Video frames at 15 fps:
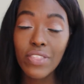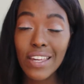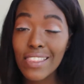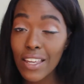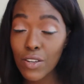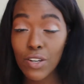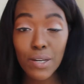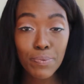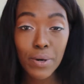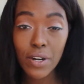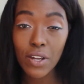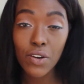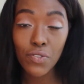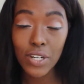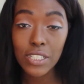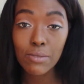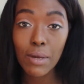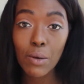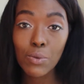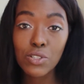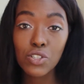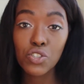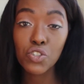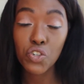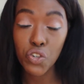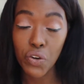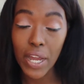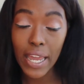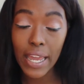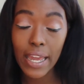thing that you could put in your resume, which is
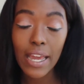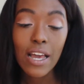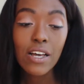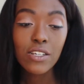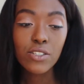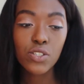great.